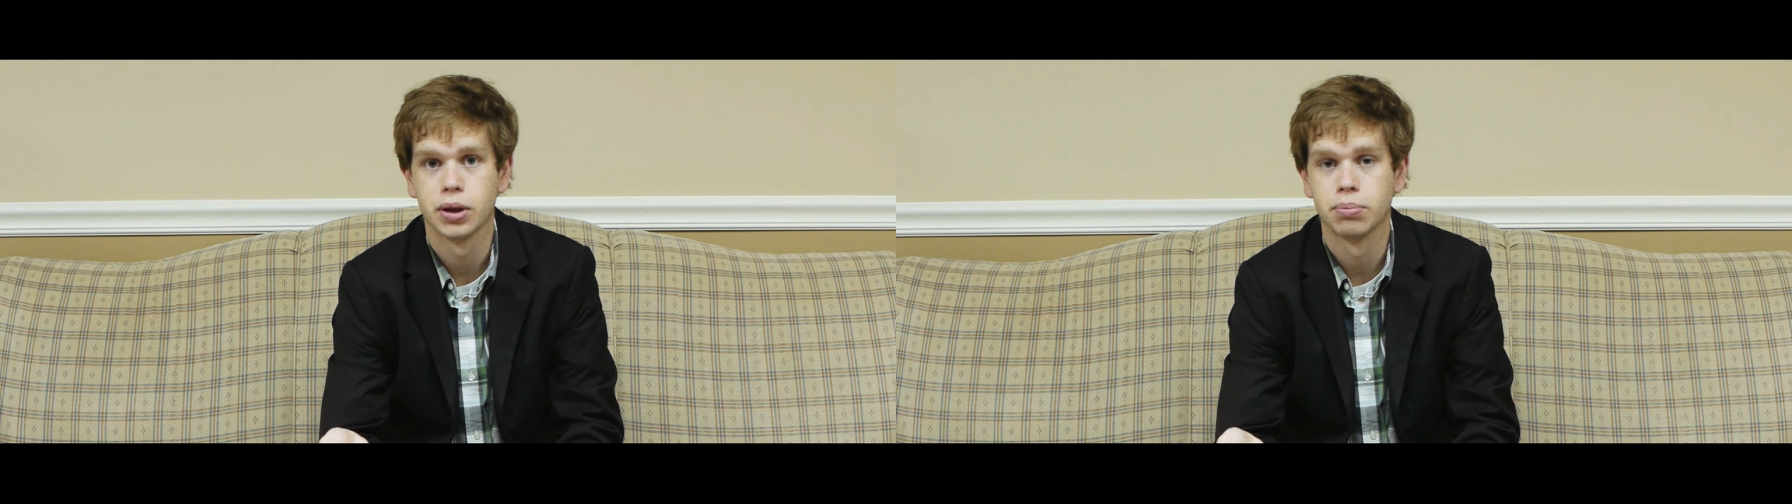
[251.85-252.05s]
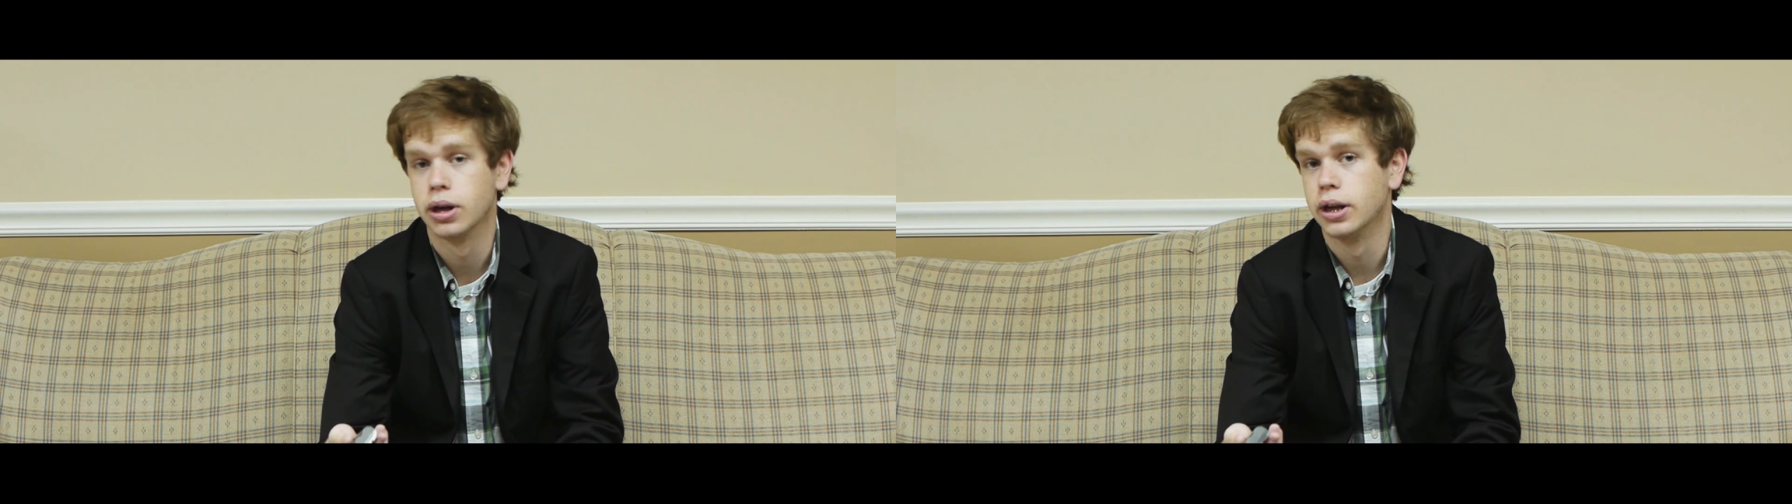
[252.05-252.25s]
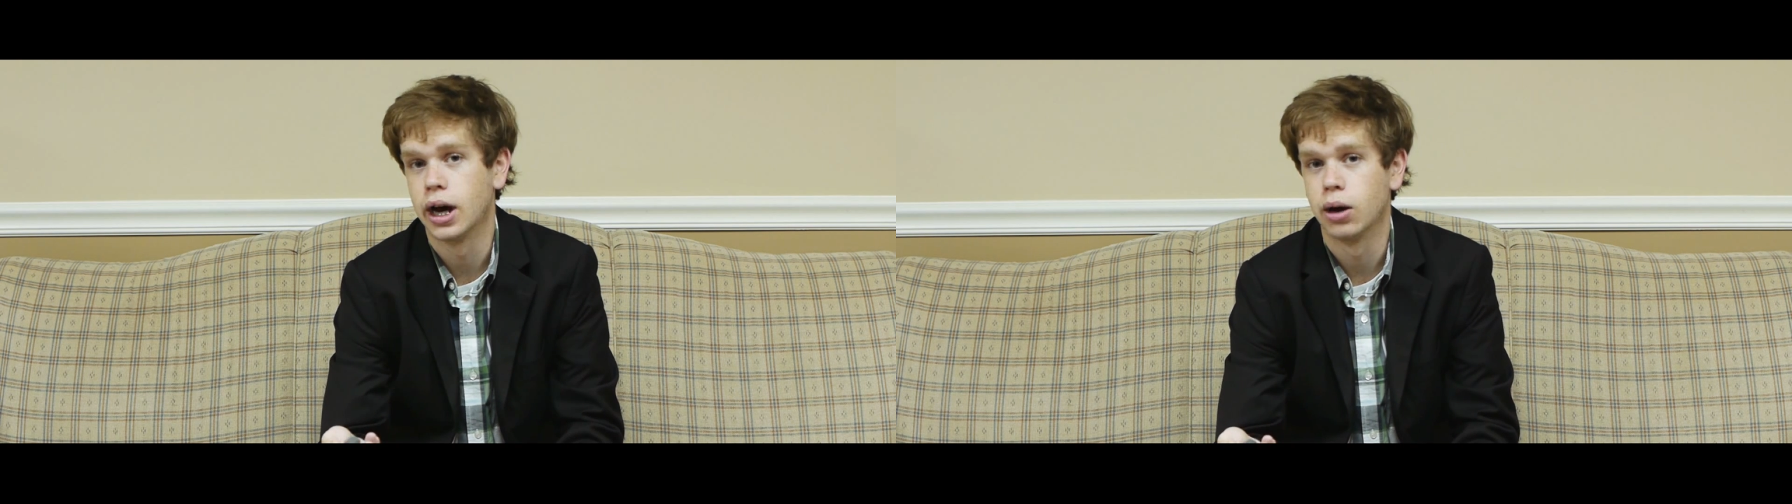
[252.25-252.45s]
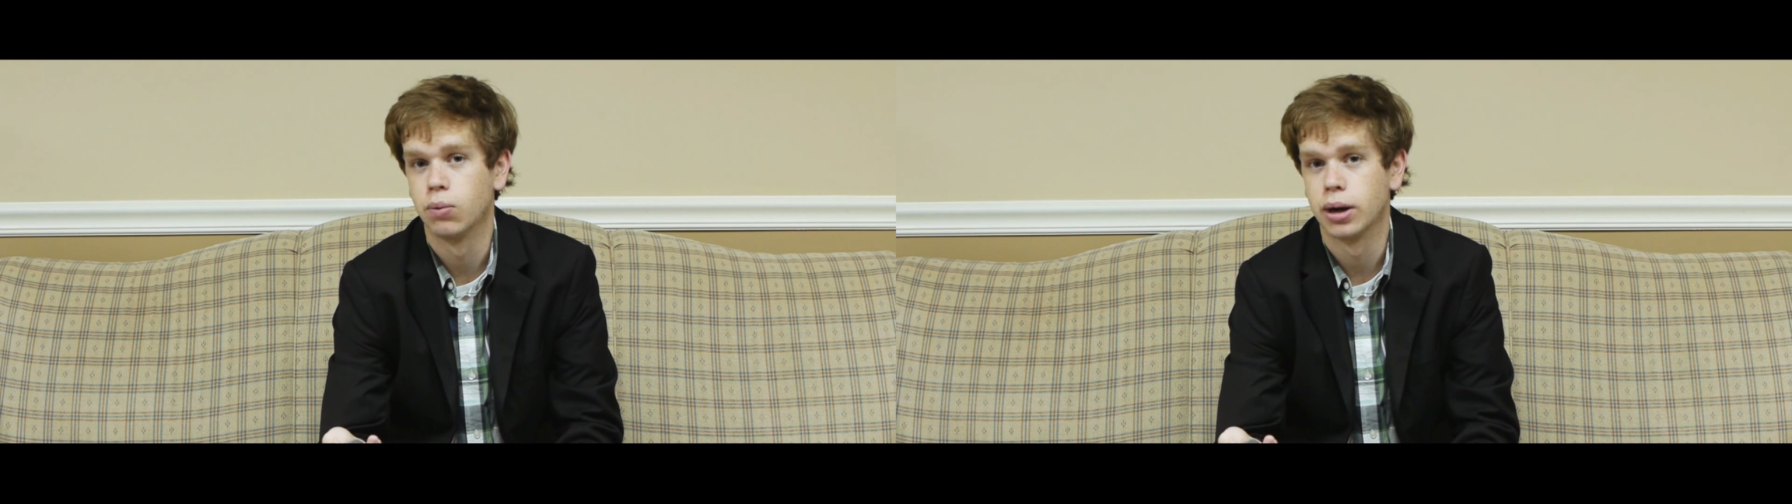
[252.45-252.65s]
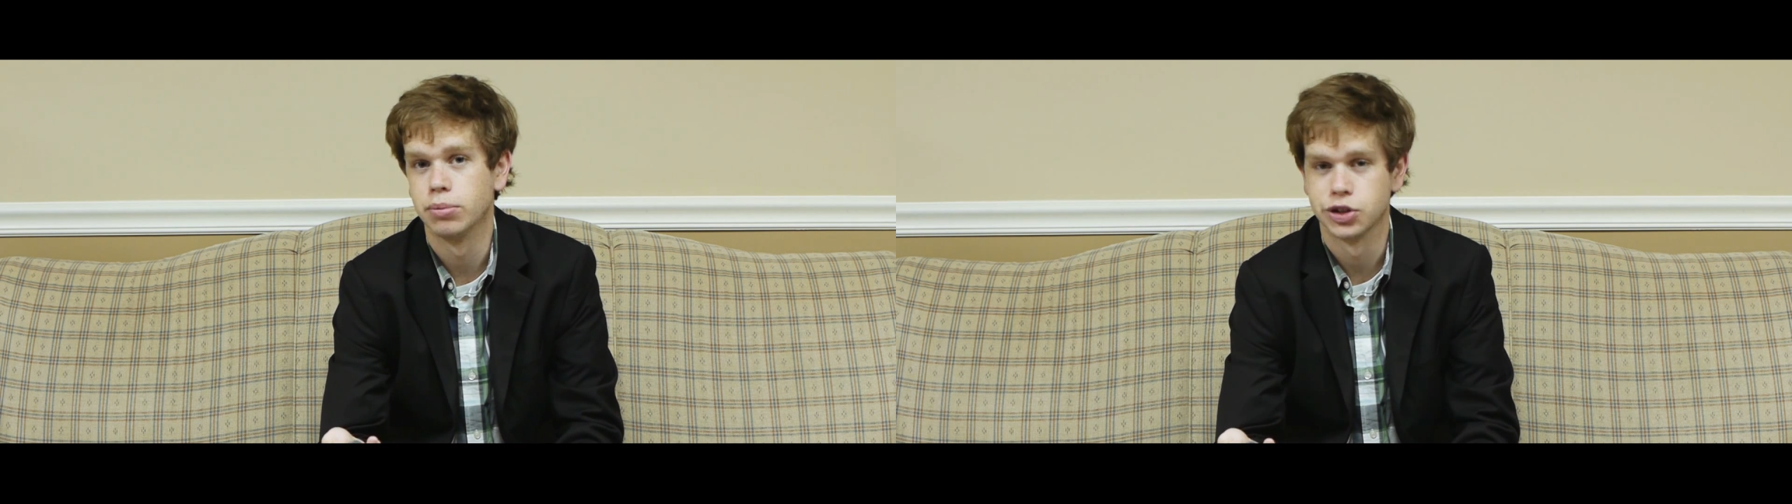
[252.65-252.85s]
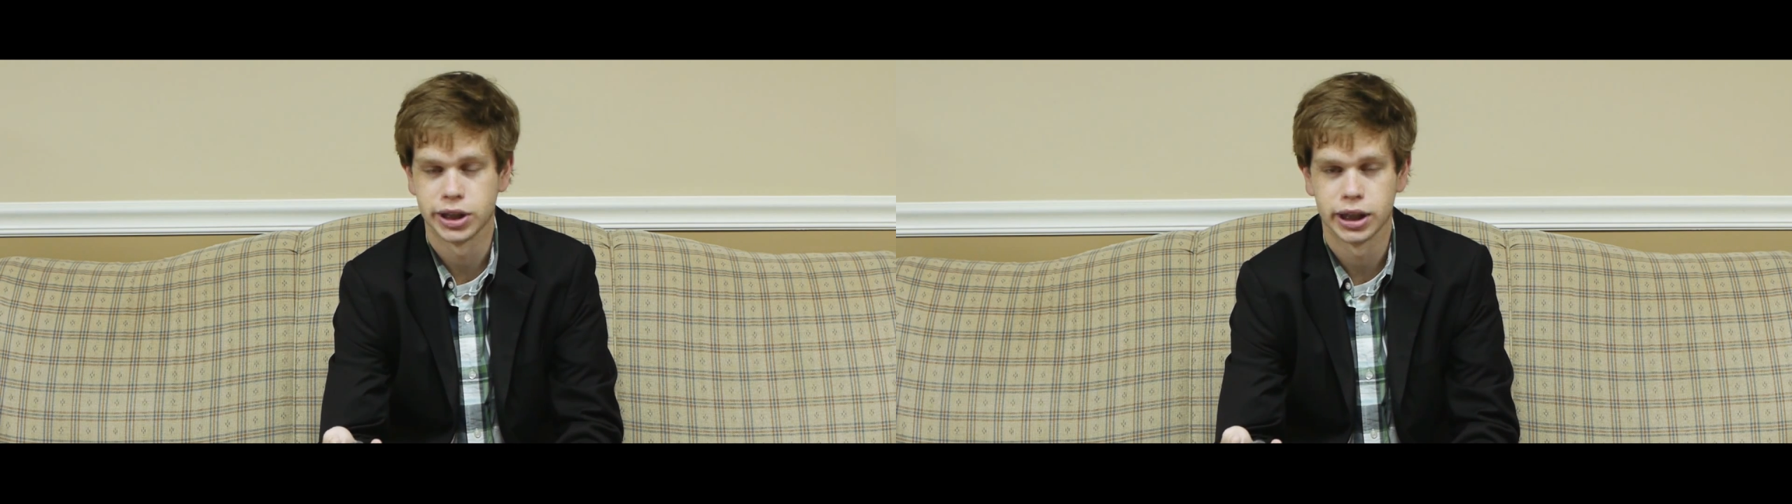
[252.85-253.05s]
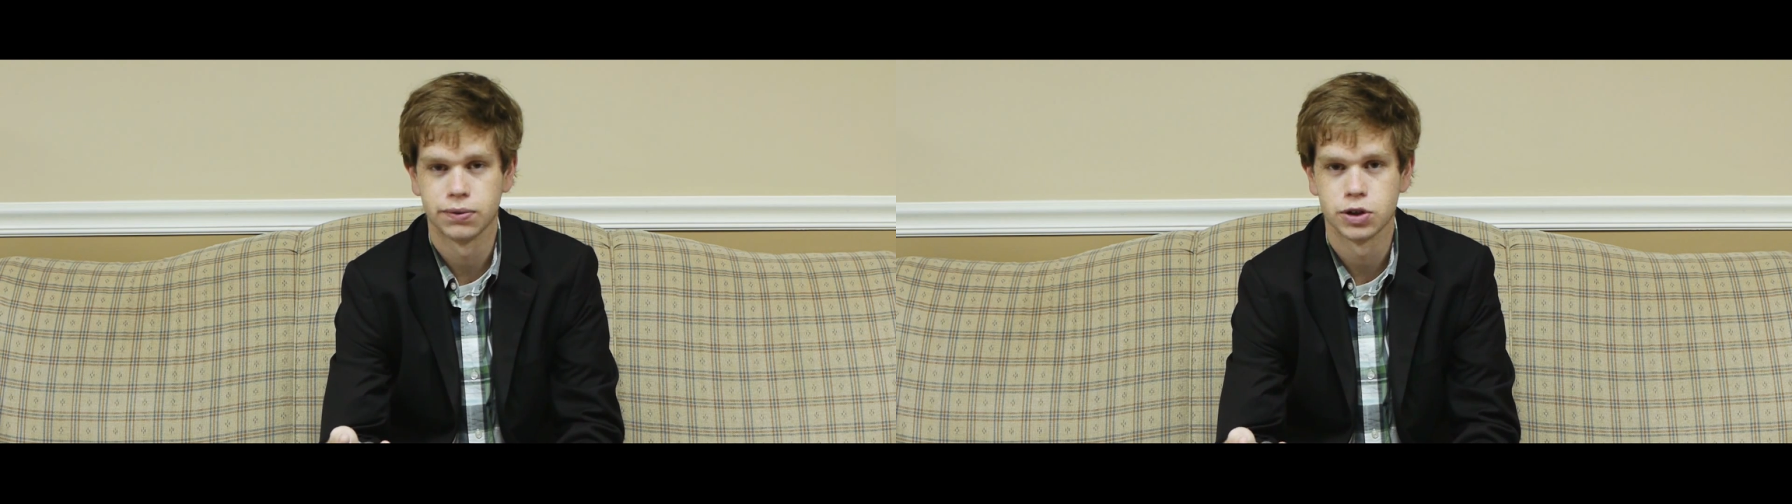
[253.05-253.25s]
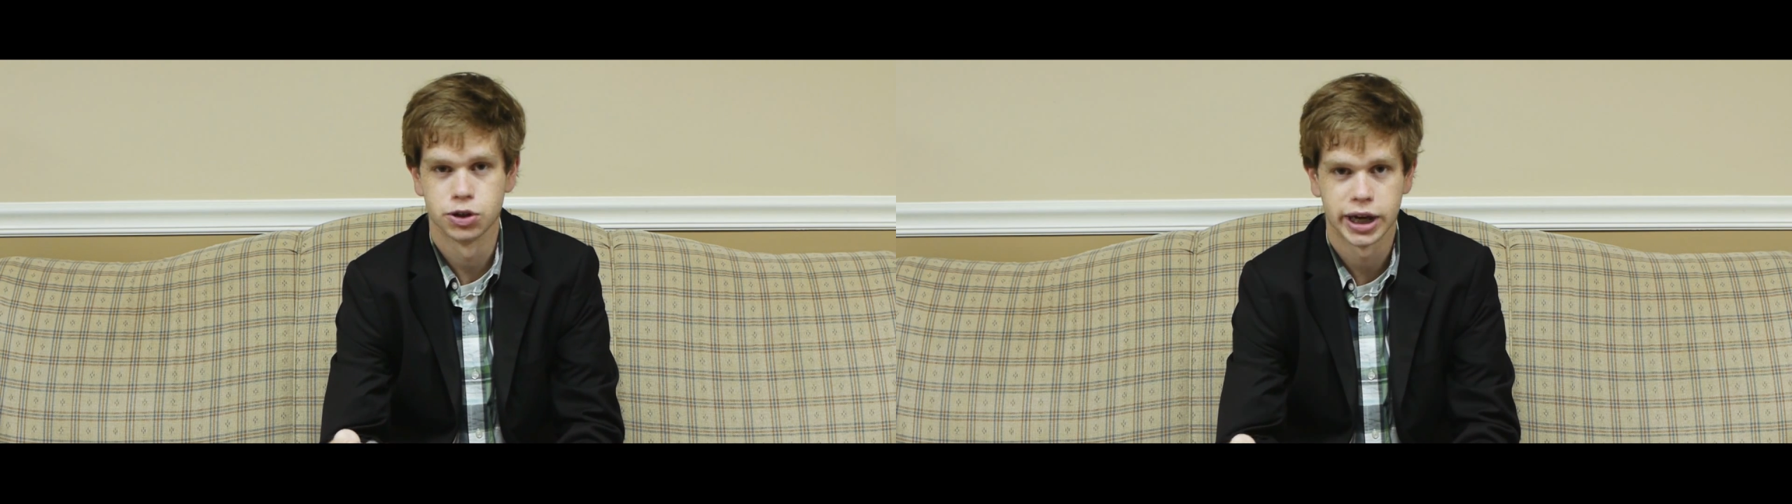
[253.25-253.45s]
but not when I'm using the
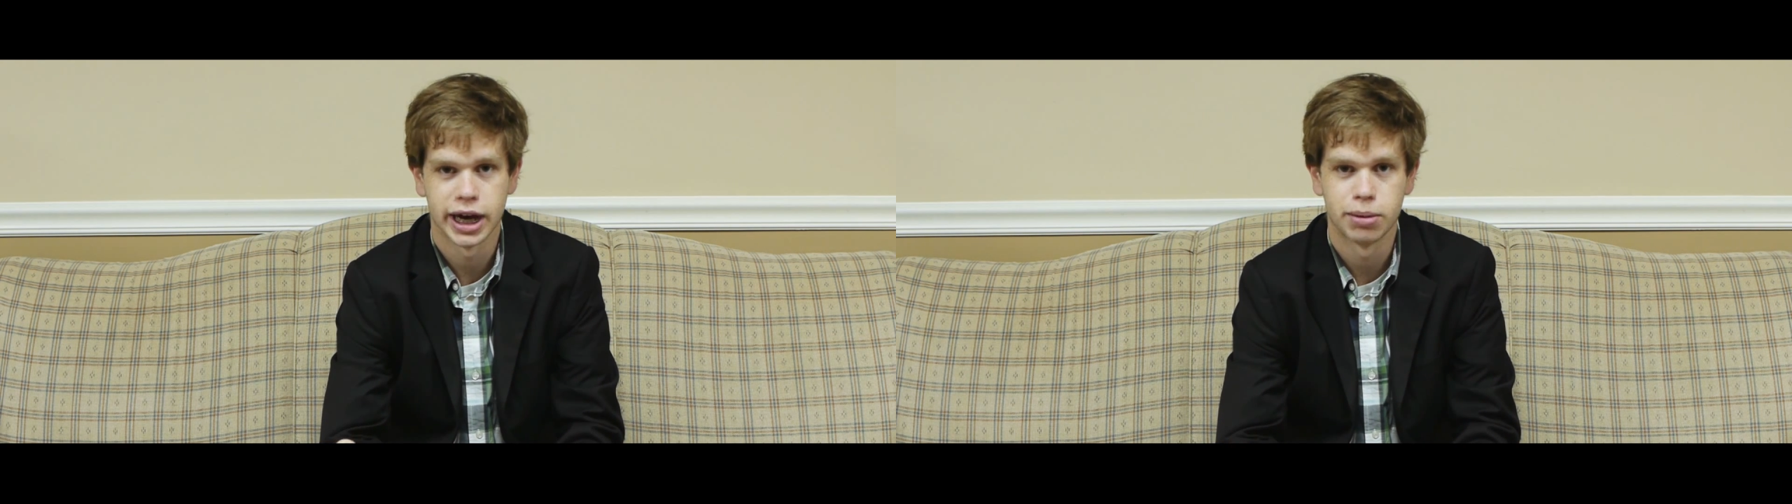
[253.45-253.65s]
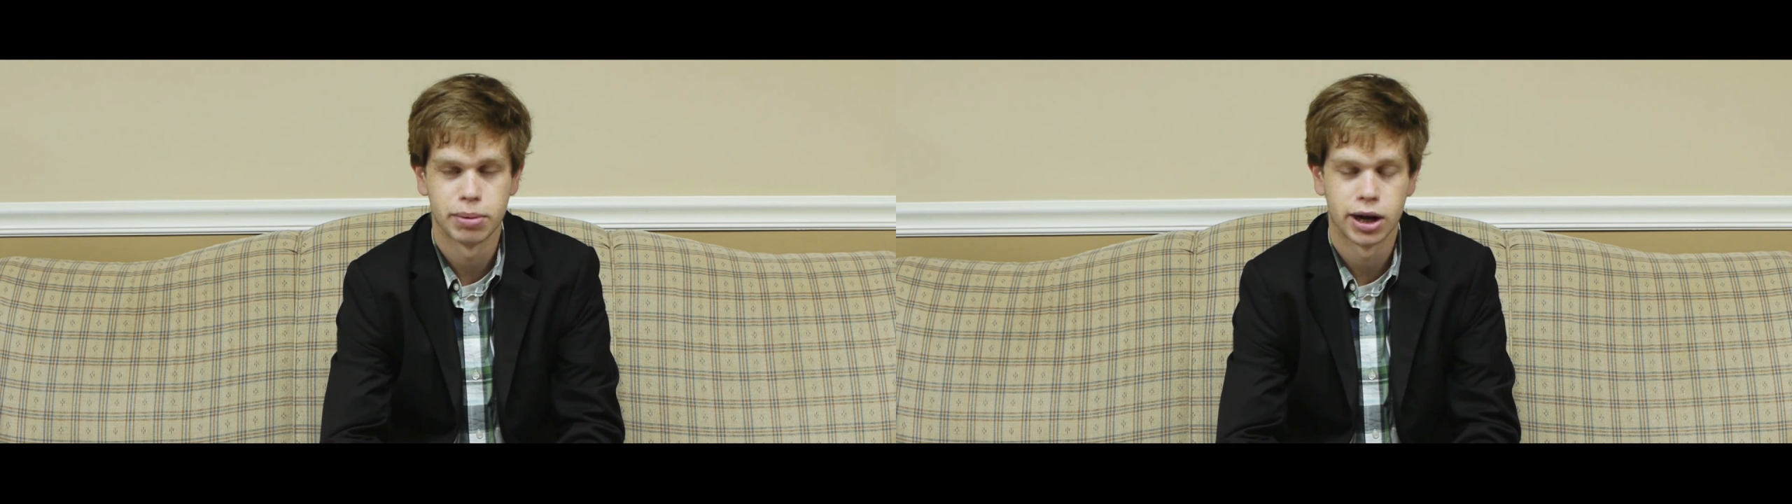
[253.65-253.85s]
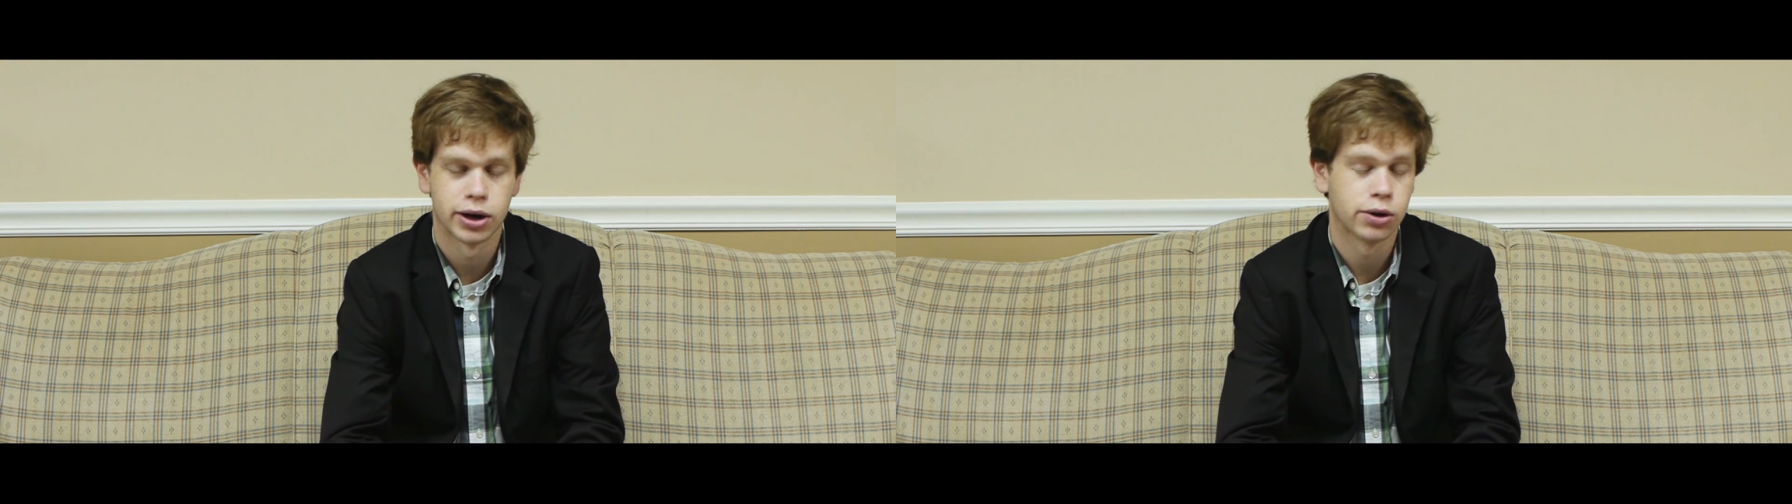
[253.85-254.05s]
official Canon battery.